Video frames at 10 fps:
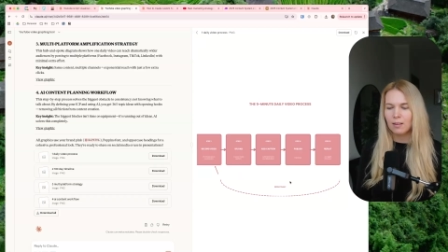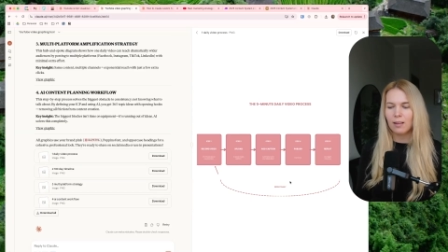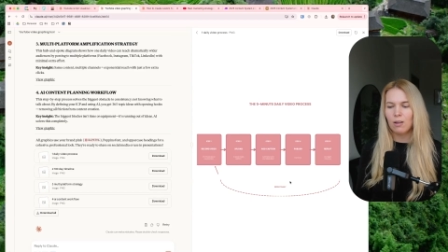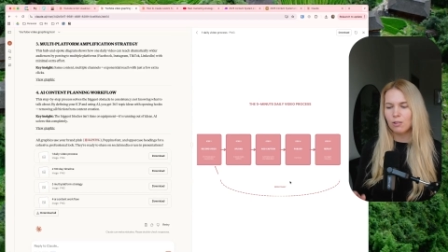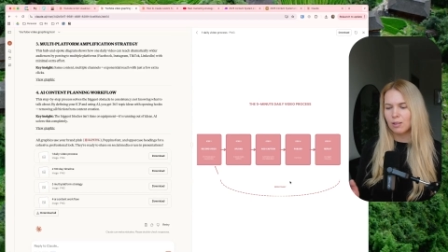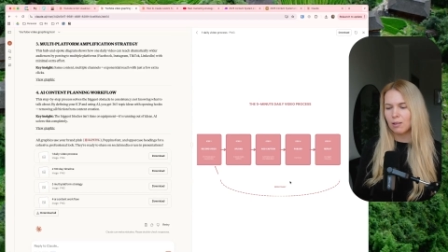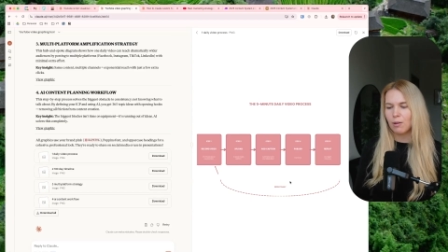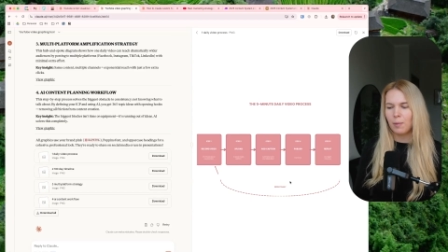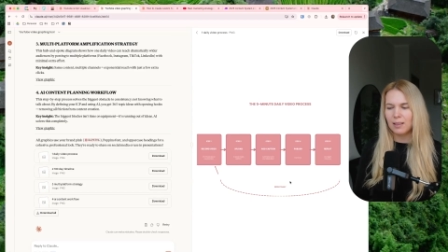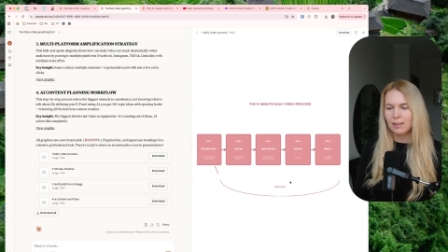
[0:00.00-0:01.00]
Then also the
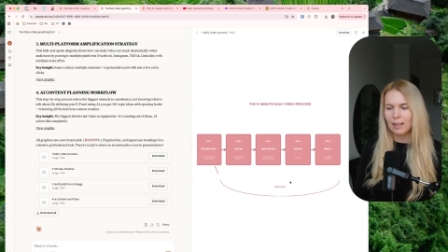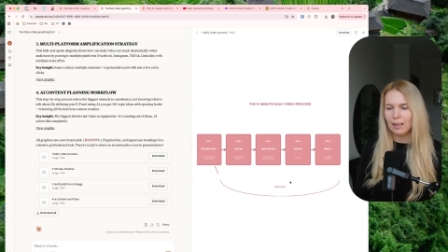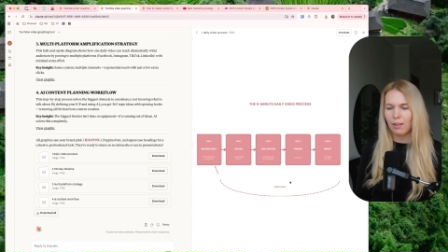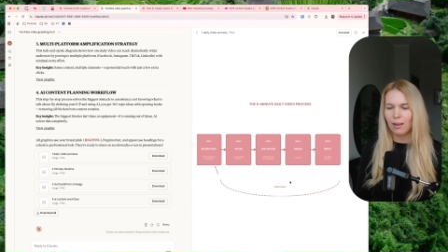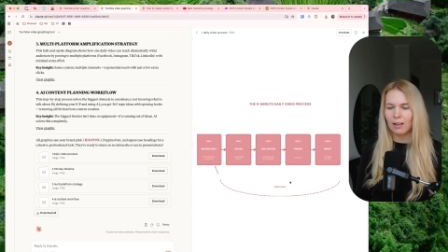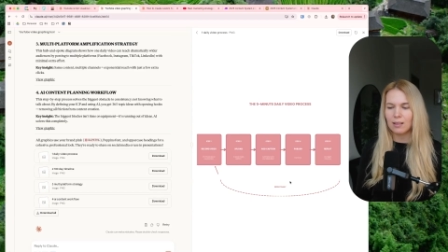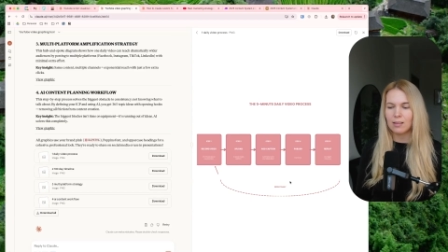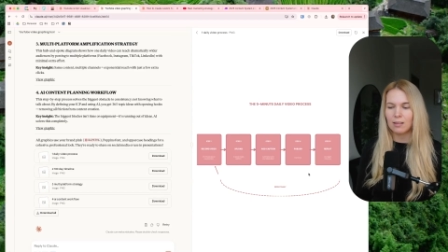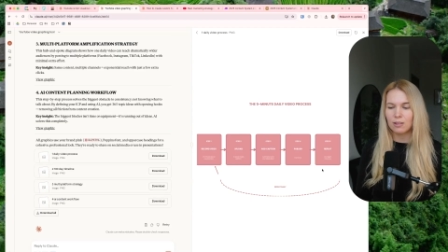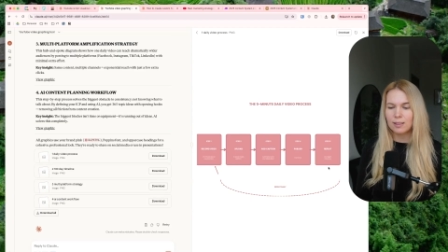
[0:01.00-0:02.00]
repeat daily thing is
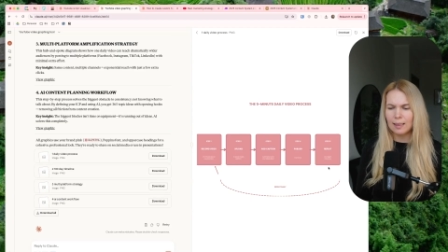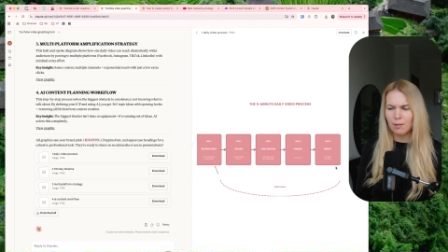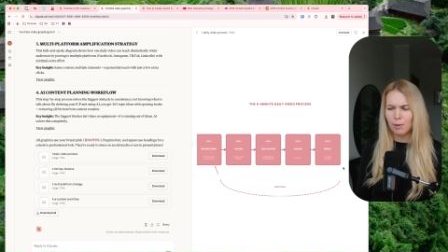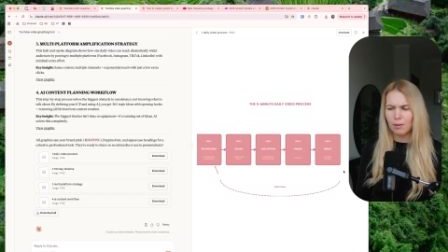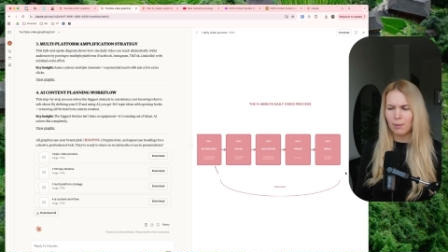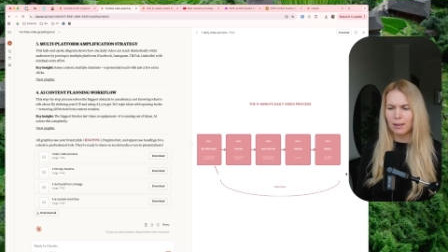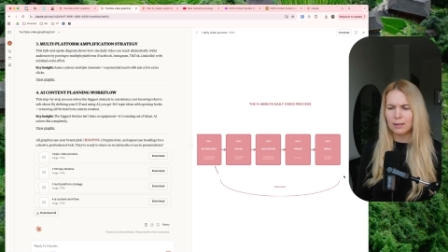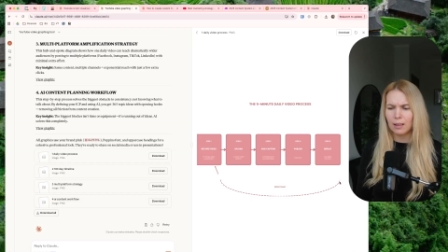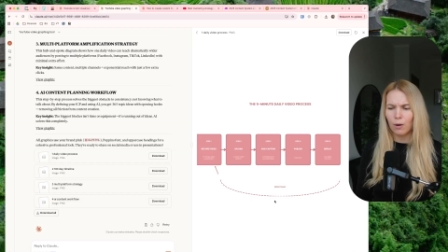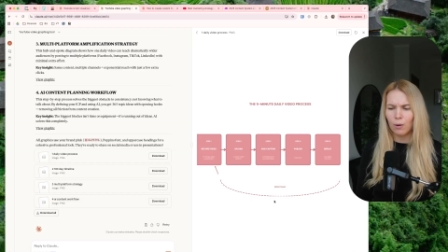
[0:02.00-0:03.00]
understandable,
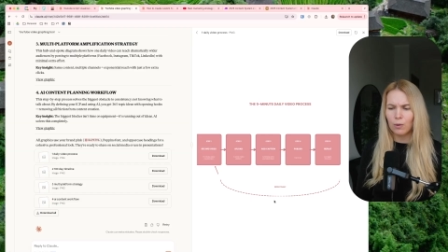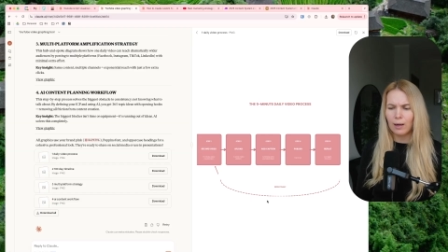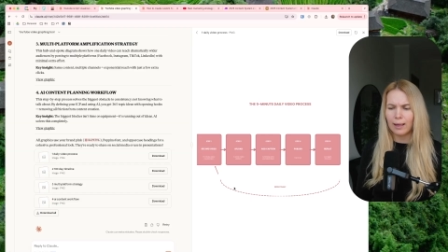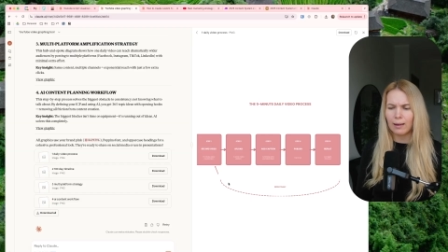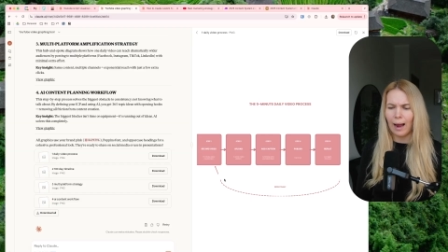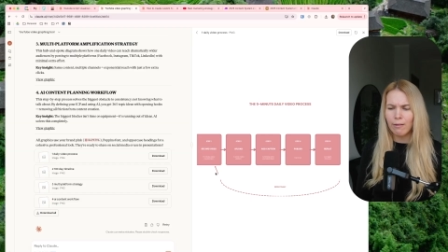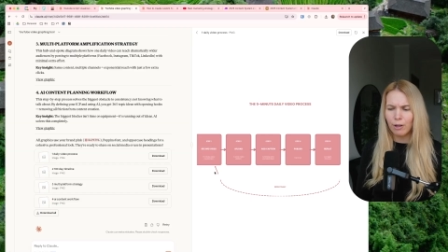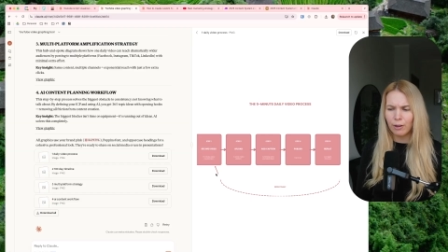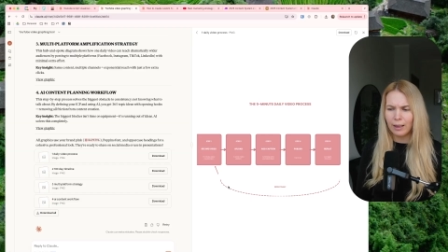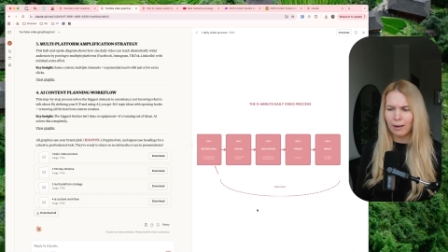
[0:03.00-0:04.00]
but the whole like
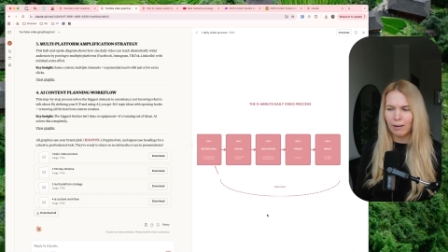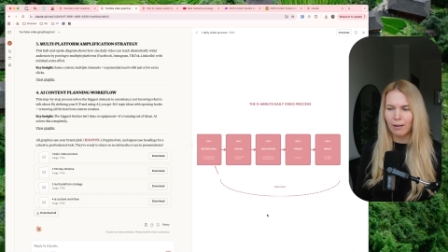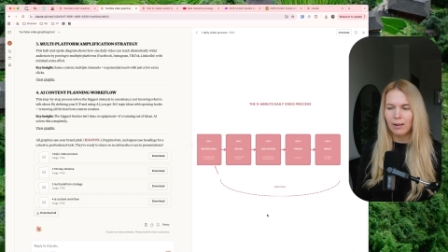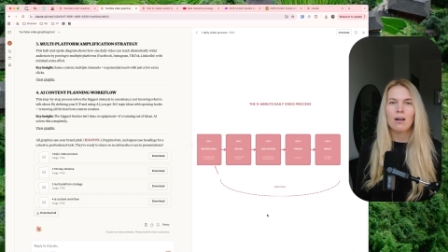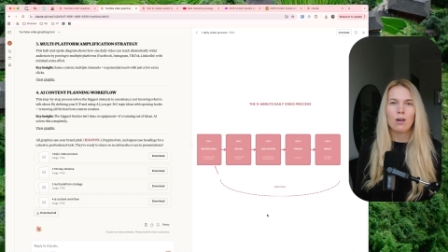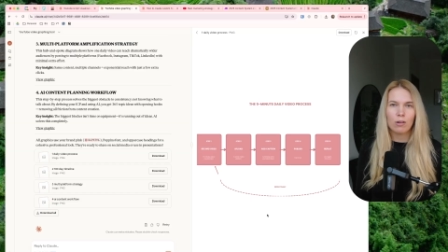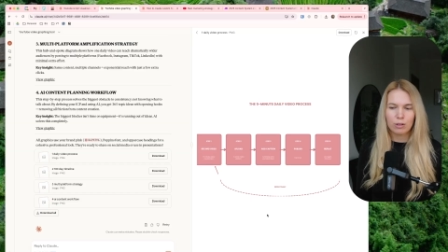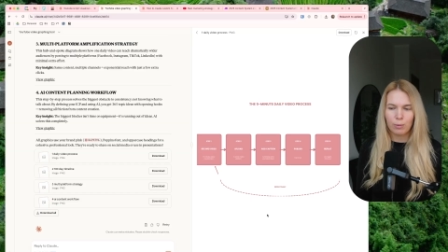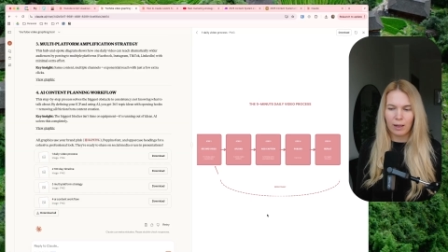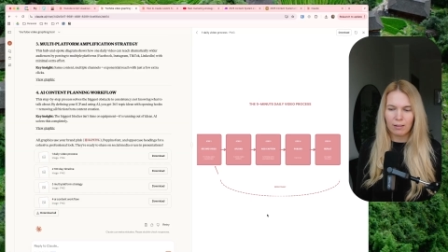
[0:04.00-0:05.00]
arrow here
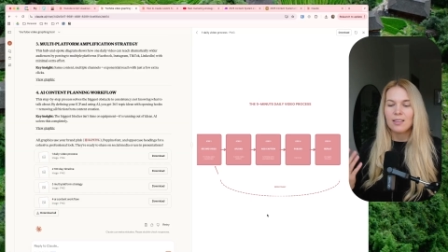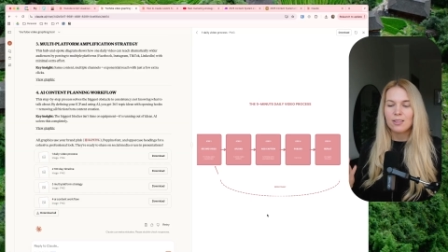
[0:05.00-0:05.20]
looks weird.